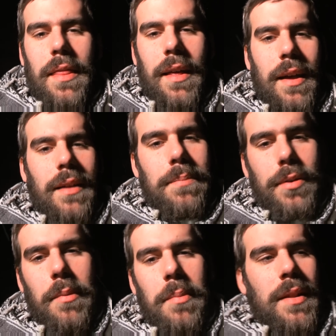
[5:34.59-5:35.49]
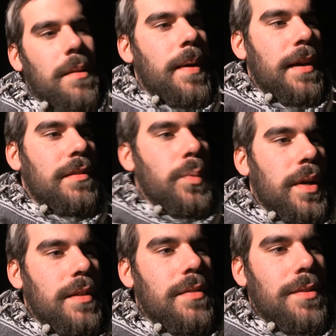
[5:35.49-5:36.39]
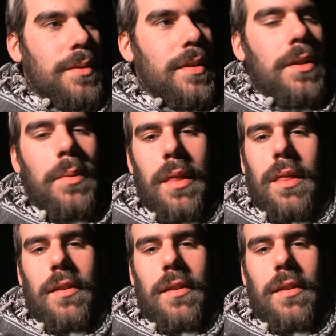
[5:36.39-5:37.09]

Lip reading: that probably the best way to deal with